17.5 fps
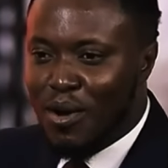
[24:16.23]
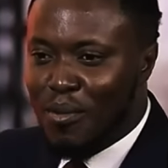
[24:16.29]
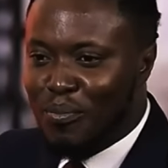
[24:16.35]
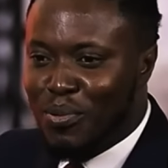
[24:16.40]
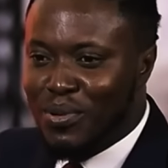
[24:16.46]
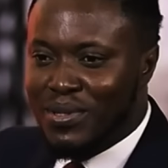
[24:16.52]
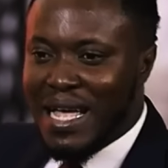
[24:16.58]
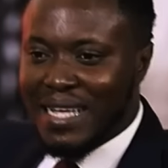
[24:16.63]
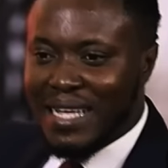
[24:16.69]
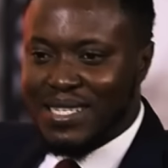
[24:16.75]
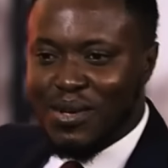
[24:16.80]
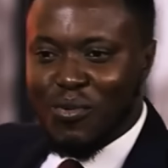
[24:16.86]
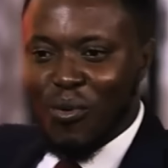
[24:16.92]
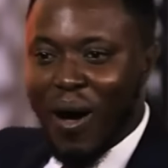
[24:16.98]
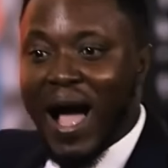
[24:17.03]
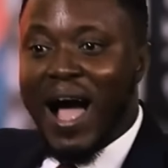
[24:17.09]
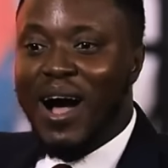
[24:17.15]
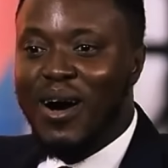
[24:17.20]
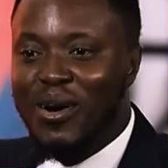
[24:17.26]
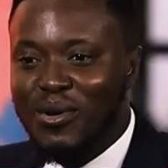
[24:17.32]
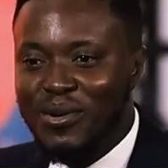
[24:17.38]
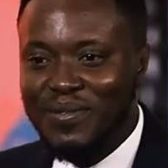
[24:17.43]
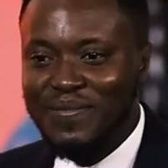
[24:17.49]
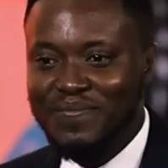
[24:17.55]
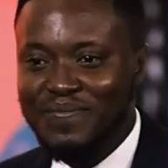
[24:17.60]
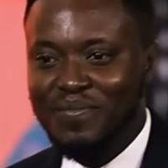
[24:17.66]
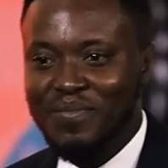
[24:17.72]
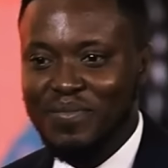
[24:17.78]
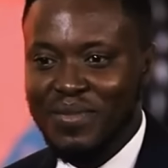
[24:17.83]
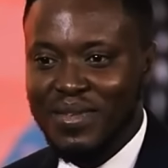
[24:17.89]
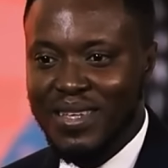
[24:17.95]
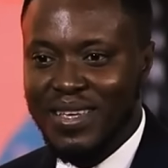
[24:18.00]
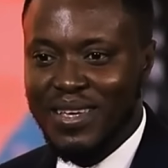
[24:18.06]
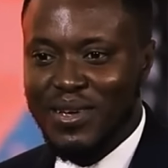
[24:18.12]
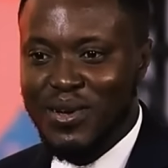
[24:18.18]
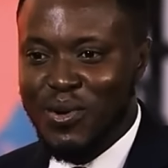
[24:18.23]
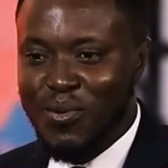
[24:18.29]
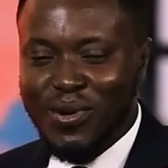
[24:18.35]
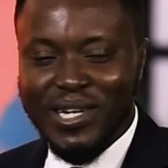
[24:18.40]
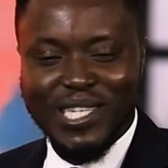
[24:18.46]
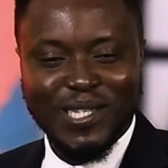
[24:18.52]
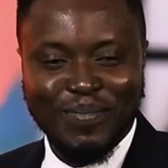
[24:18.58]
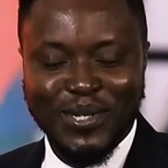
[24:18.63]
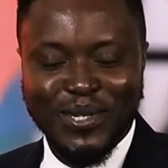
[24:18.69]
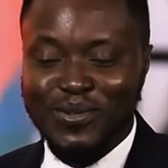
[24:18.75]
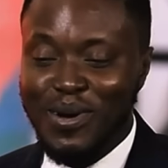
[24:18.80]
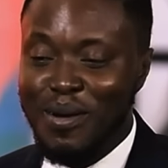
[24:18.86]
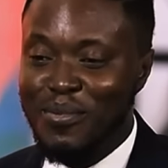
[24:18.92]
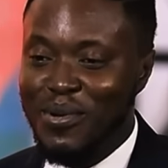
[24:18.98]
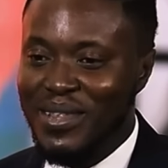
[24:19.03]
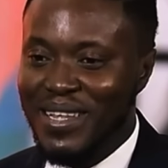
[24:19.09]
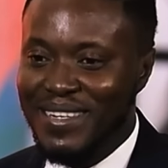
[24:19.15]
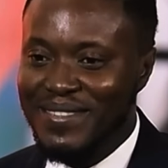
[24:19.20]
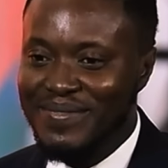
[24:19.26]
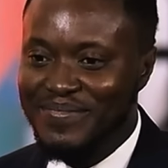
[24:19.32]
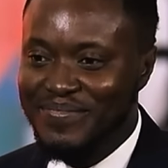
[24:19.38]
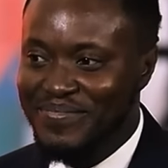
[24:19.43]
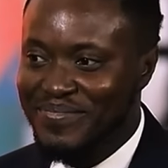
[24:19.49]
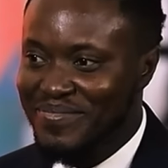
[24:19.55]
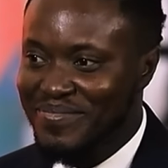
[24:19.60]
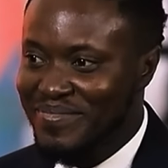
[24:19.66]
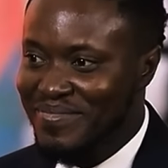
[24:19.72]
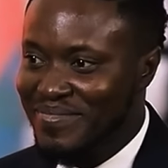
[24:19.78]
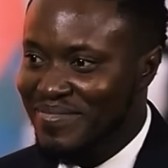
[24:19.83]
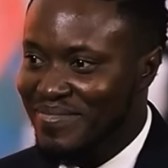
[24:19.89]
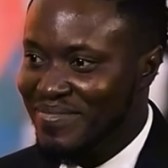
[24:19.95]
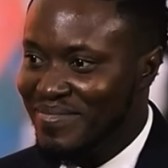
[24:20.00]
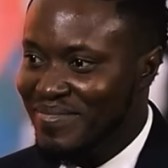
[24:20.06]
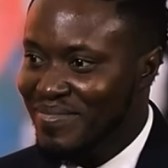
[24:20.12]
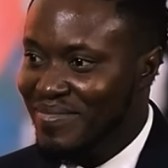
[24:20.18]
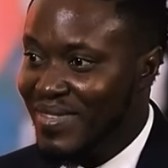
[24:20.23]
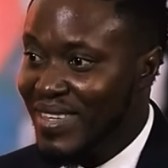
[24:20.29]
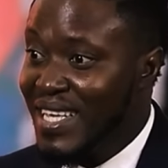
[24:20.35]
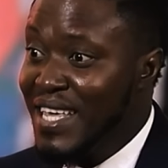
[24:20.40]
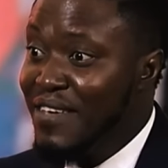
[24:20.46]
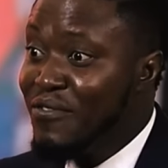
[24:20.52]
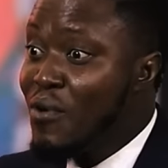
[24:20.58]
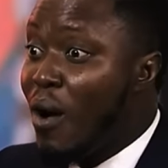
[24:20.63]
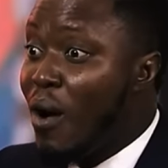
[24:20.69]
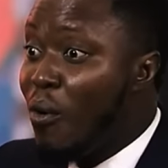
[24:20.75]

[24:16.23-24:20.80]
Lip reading: put that and say, wow, what a spiritual brother. If you are